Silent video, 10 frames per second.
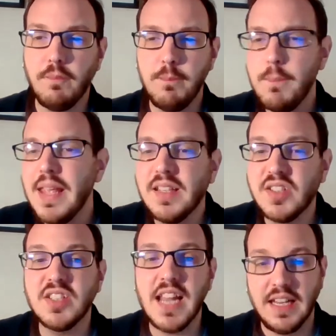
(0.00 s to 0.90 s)
make
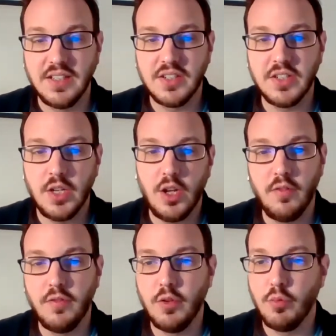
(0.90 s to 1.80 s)
sense
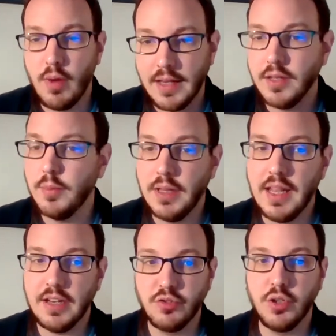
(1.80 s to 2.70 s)
of the random
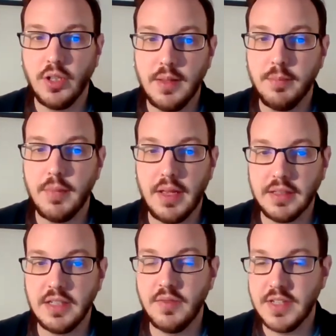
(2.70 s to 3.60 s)
electrical
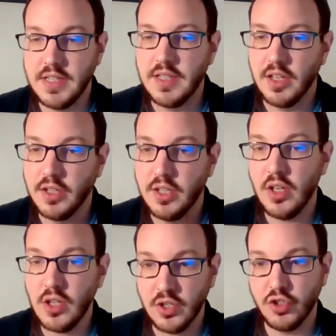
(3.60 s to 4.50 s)
activity that
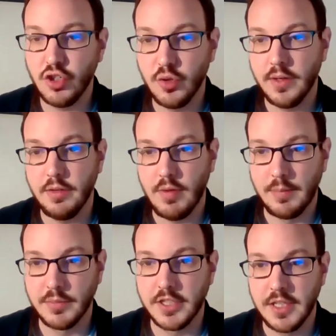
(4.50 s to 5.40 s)
occurs during
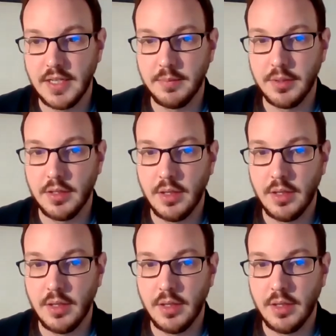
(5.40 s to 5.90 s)
REM sleep.